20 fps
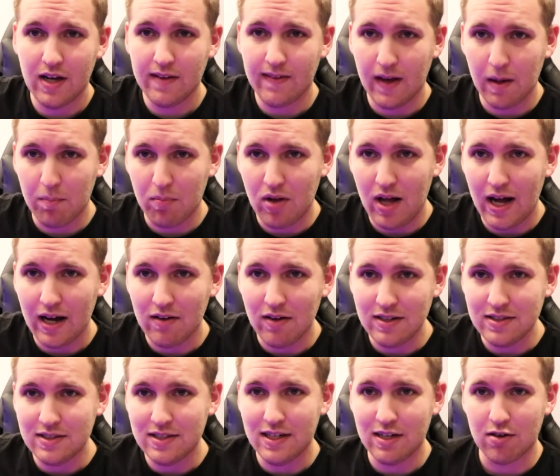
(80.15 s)
had like black
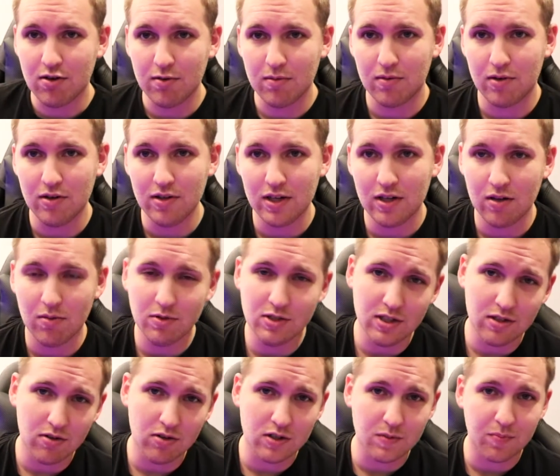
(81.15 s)
lights in here, it would really go, which
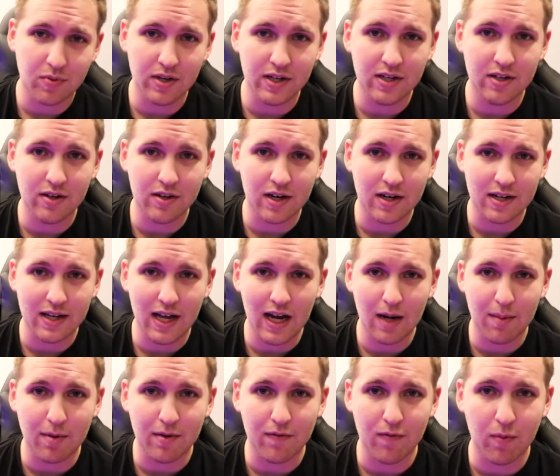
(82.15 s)
it looks pretty good on
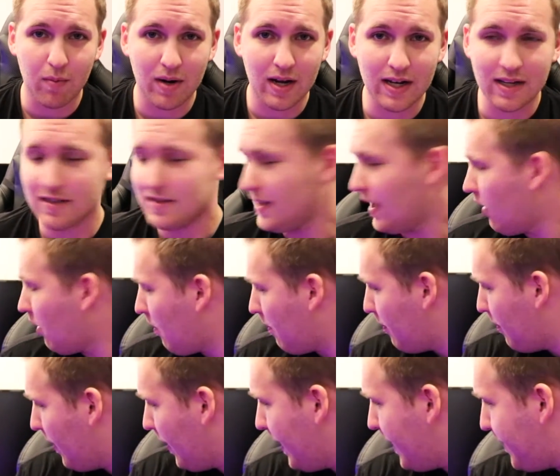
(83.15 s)
camera from what I can tell,
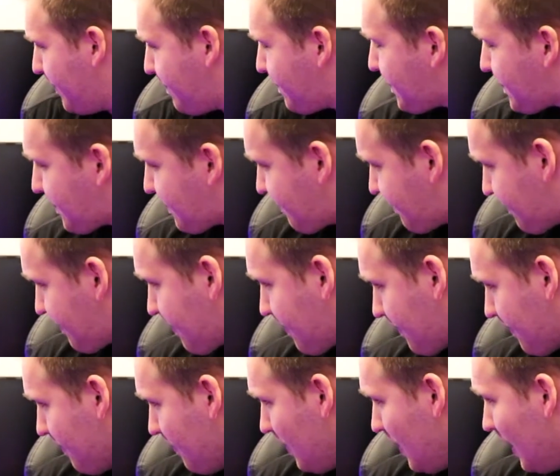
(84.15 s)
but
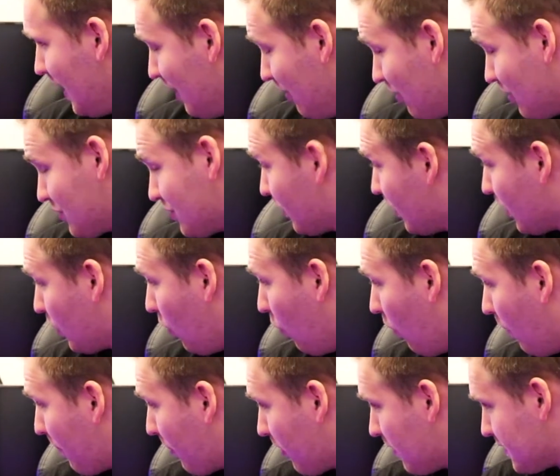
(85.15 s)
it looks really
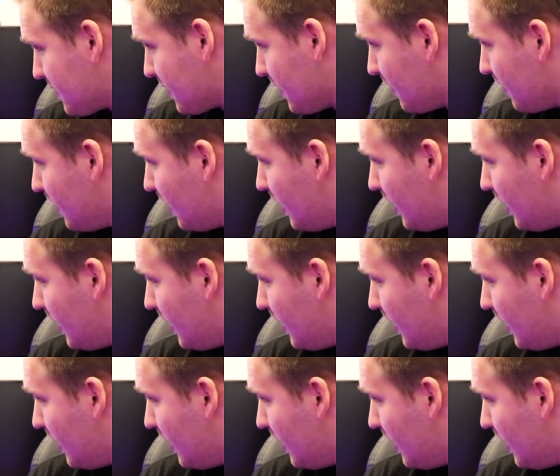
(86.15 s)
cool in person.